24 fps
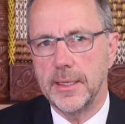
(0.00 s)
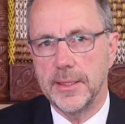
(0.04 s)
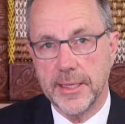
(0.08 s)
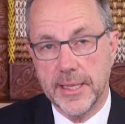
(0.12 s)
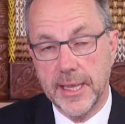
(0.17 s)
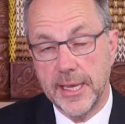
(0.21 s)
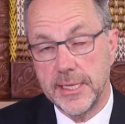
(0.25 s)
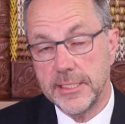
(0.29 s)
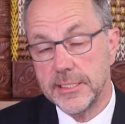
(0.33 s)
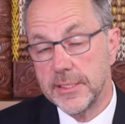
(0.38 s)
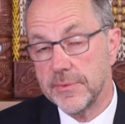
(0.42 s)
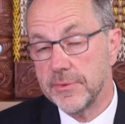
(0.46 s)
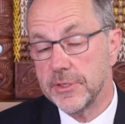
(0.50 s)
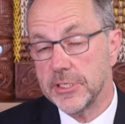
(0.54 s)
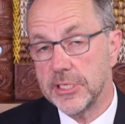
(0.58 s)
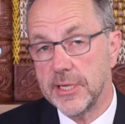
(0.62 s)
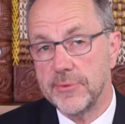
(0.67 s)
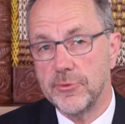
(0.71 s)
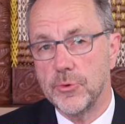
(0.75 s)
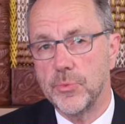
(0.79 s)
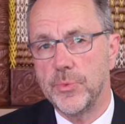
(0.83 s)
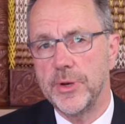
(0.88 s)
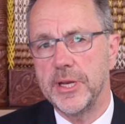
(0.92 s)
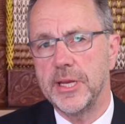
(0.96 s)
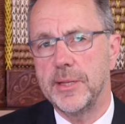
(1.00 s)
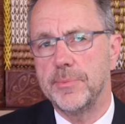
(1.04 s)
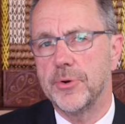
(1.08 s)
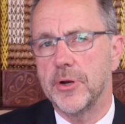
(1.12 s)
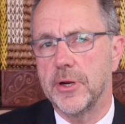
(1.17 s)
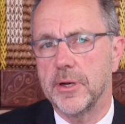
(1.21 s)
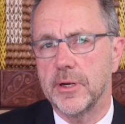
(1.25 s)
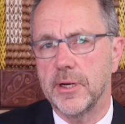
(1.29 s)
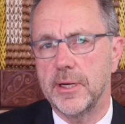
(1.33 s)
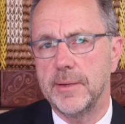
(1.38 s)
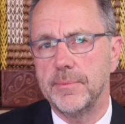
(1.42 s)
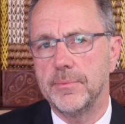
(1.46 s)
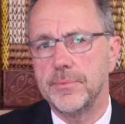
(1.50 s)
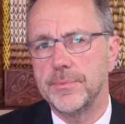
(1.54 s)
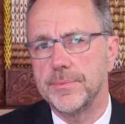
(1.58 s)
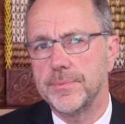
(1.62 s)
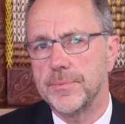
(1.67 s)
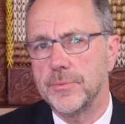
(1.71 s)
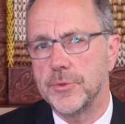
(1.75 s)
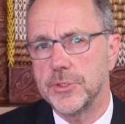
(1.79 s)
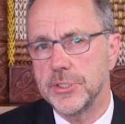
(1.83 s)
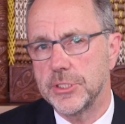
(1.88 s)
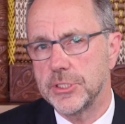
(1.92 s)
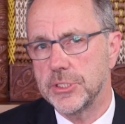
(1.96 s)
In the case of the Shovel Ready Program,
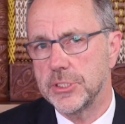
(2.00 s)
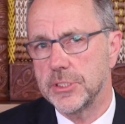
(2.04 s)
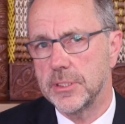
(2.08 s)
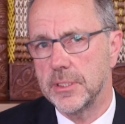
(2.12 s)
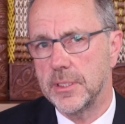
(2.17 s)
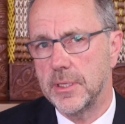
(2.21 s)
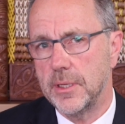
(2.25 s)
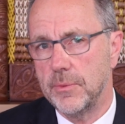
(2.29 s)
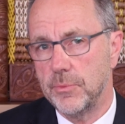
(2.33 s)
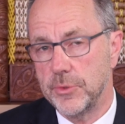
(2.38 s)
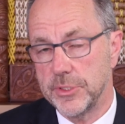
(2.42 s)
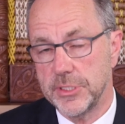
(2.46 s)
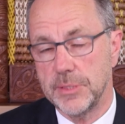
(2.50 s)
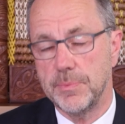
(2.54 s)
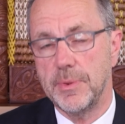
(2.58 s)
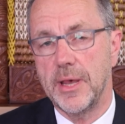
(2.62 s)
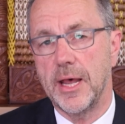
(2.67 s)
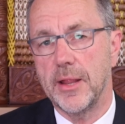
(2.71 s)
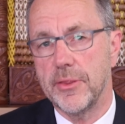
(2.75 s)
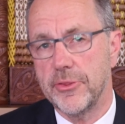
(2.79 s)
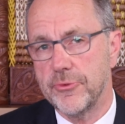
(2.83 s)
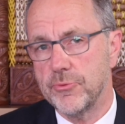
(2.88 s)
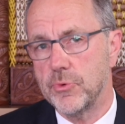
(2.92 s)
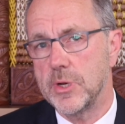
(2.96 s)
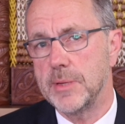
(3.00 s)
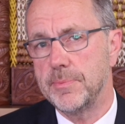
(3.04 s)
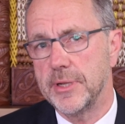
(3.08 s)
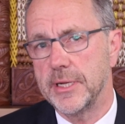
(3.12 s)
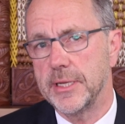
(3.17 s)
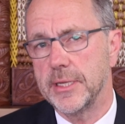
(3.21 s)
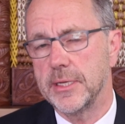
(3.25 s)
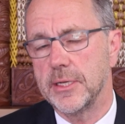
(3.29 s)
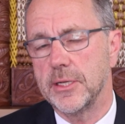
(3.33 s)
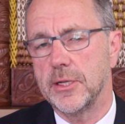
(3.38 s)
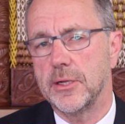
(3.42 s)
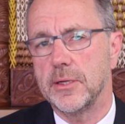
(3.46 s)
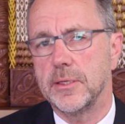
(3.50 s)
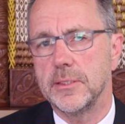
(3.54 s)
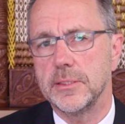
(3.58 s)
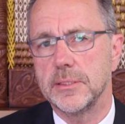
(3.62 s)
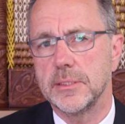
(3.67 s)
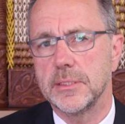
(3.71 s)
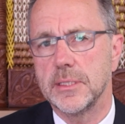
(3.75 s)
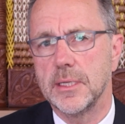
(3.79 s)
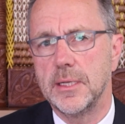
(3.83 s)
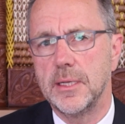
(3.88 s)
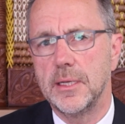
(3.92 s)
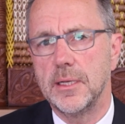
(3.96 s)
which was about $3 billion
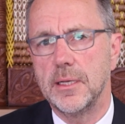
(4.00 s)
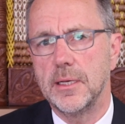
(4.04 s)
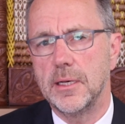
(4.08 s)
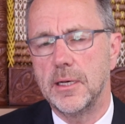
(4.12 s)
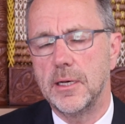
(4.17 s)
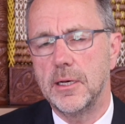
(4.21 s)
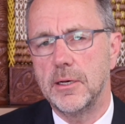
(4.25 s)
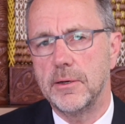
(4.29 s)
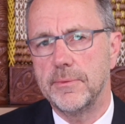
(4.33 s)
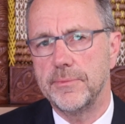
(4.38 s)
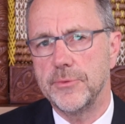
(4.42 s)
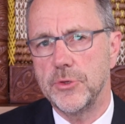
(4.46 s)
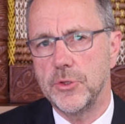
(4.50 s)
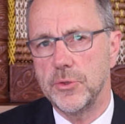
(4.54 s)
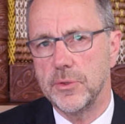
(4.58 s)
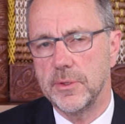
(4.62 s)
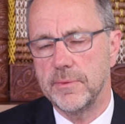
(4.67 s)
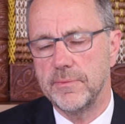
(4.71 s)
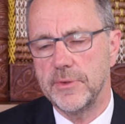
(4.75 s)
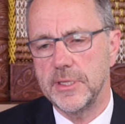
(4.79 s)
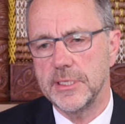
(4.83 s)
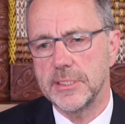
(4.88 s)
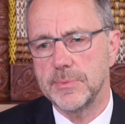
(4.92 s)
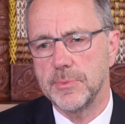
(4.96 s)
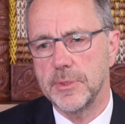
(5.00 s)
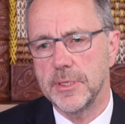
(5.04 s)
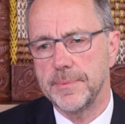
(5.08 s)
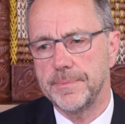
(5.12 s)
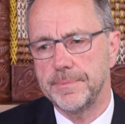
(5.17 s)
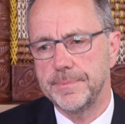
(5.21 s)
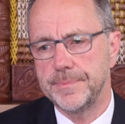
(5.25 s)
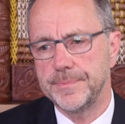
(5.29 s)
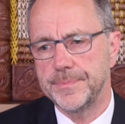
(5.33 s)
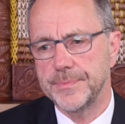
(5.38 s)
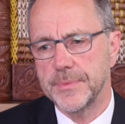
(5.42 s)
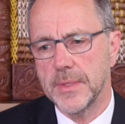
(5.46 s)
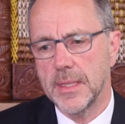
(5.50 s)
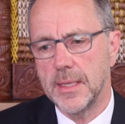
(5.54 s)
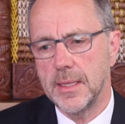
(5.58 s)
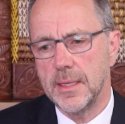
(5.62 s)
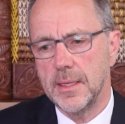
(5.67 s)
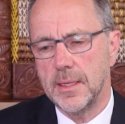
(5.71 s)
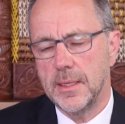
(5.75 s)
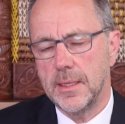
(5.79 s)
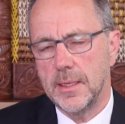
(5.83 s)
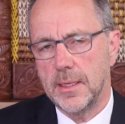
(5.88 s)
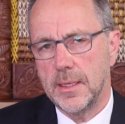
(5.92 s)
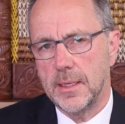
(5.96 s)
of new investment,
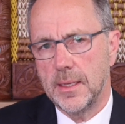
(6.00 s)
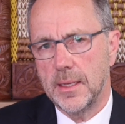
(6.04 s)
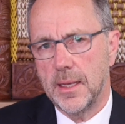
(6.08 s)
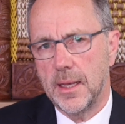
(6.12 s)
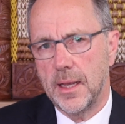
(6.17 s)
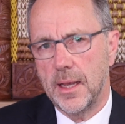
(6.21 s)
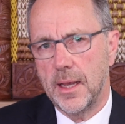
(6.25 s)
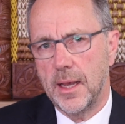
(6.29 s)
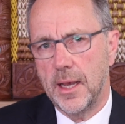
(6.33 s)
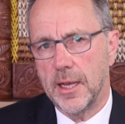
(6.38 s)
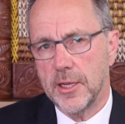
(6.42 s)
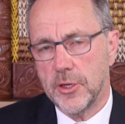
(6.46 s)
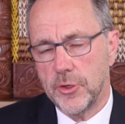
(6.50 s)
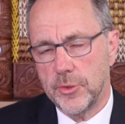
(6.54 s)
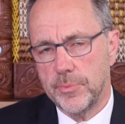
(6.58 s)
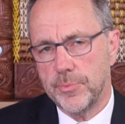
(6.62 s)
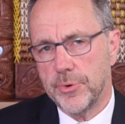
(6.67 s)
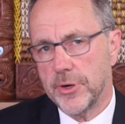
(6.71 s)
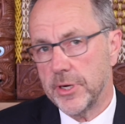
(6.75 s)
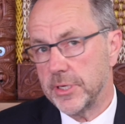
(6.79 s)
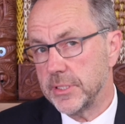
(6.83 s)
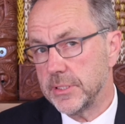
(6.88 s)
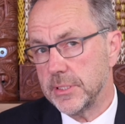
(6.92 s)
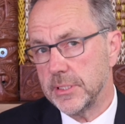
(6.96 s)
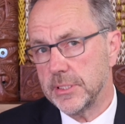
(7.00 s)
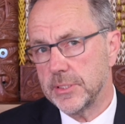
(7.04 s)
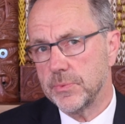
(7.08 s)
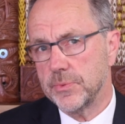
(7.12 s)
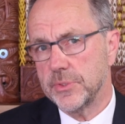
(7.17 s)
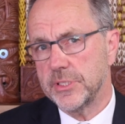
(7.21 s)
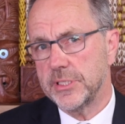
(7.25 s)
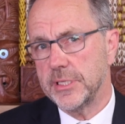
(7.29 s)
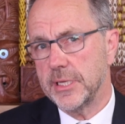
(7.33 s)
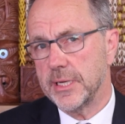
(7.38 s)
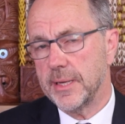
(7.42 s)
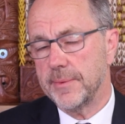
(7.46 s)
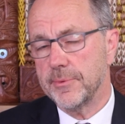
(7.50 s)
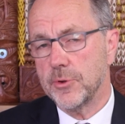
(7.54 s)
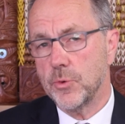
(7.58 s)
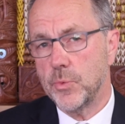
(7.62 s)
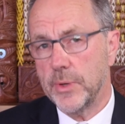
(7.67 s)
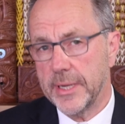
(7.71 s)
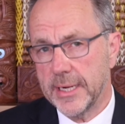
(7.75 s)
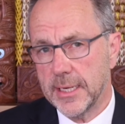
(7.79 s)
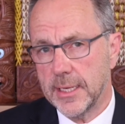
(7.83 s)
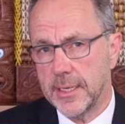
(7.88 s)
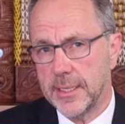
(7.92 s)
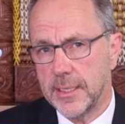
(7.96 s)
a good process was set up
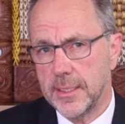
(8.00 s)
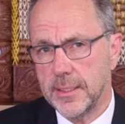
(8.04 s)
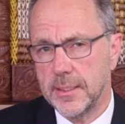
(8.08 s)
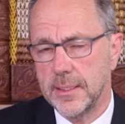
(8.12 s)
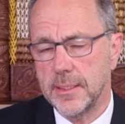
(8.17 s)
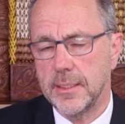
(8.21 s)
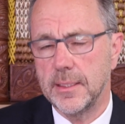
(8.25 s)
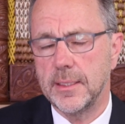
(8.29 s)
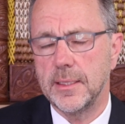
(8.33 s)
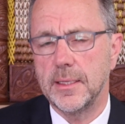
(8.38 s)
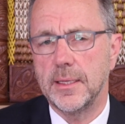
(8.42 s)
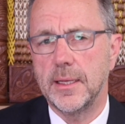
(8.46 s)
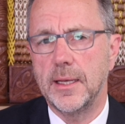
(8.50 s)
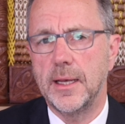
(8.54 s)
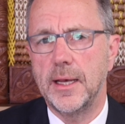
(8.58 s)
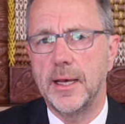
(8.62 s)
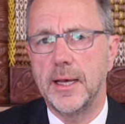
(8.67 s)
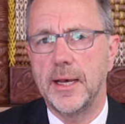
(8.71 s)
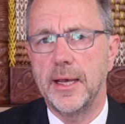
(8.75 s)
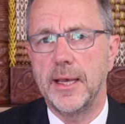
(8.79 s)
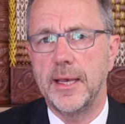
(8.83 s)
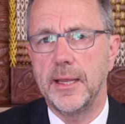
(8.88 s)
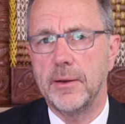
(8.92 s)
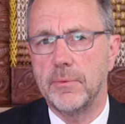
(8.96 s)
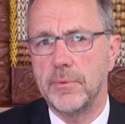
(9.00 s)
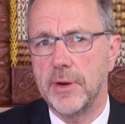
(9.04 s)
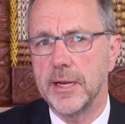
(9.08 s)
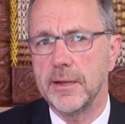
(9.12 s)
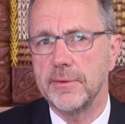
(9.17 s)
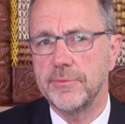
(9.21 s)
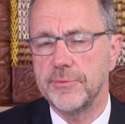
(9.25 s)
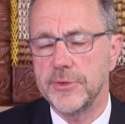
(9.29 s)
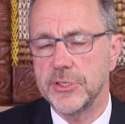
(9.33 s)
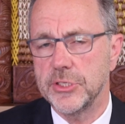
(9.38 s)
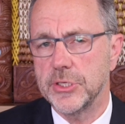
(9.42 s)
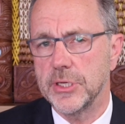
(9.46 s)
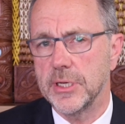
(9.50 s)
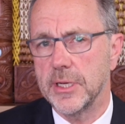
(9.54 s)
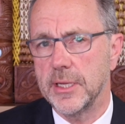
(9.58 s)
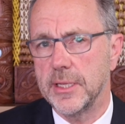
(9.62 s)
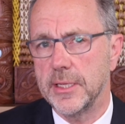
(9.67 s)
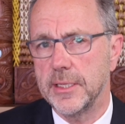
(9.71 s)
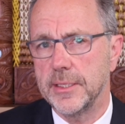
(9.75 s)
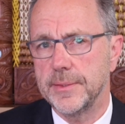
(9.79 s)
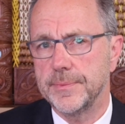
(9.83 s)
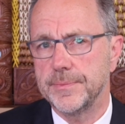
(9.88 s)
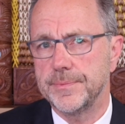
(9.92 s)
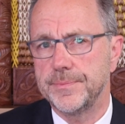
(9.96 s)
quickly and run
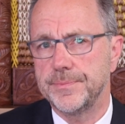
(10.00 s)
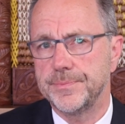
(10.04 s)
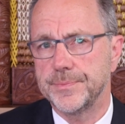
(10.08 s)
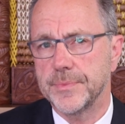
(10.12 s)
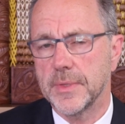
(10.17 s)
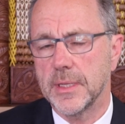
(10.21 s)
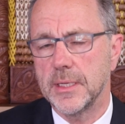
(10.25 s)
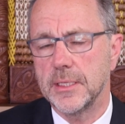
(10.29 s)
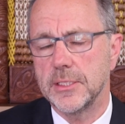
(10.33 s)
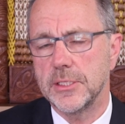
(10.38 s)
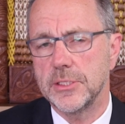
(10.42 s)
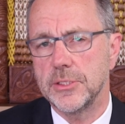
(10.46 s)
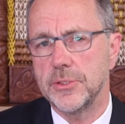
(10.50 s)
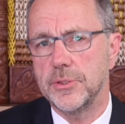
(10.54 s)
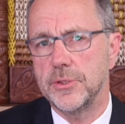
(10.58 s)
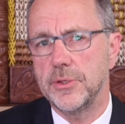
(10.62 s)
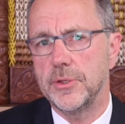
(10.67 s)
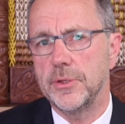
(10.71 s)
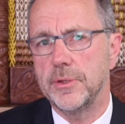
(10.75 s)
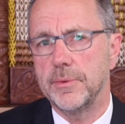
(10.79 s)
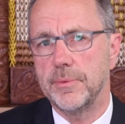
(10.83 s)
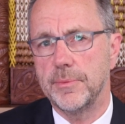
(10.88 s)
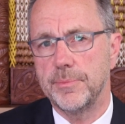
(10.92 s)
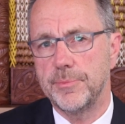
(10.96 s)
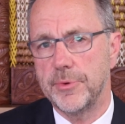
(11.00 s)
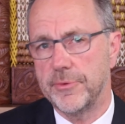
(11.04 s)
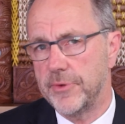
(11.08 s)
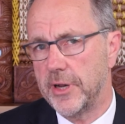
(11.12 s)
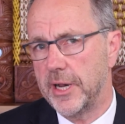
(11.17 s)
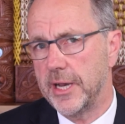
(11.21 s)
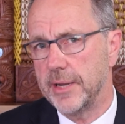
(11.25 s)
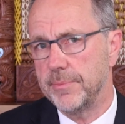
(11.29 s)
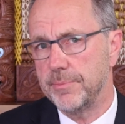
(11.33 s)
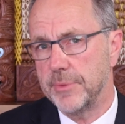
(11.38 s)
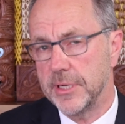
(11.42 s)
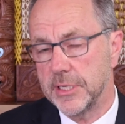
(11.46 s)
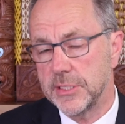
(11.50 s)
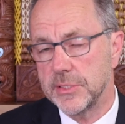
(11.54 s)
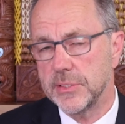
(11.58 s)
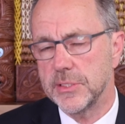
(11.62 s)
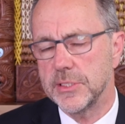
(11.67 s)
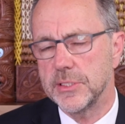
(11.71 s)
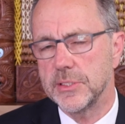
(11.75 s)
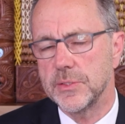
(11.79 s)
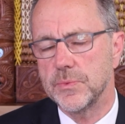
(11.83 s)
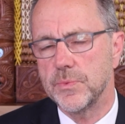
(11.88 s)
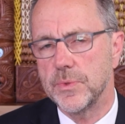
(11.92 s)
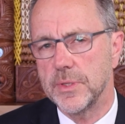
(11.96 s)
efficiently to provide
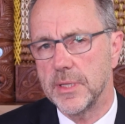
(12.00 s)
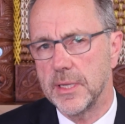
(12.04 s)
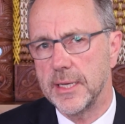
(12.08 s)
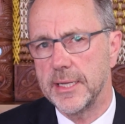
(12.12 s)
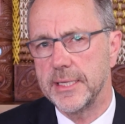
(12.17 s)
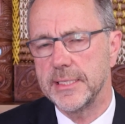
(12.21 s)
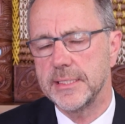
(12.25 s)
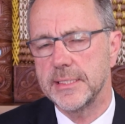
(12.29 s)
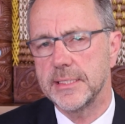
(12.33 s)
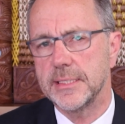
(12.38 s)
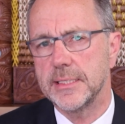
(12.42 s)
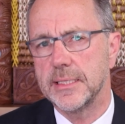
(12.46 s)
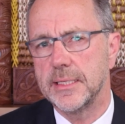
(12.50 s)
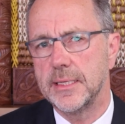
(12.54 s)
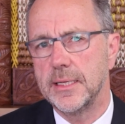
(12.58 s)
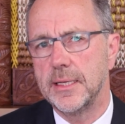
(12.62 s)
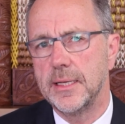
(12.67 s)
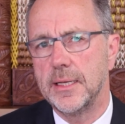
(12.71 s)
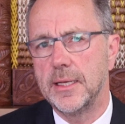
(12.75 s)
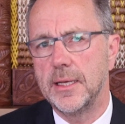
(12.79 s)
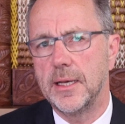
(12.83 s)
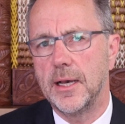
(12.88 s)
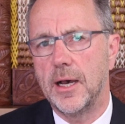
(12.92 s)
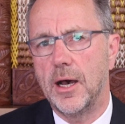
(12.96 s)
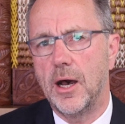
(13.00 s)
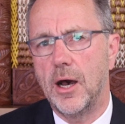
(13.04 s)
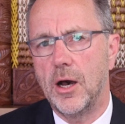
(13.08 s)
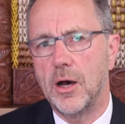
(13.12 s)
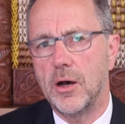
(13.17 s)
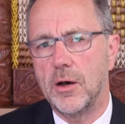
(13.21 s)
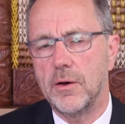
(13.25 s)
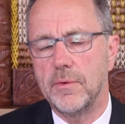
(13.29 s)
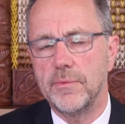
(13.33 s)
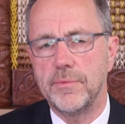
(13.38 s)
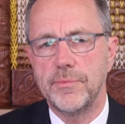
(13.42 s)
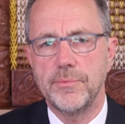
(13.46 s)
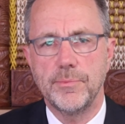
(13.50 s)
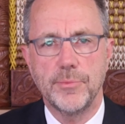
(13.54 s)
ministers with a list of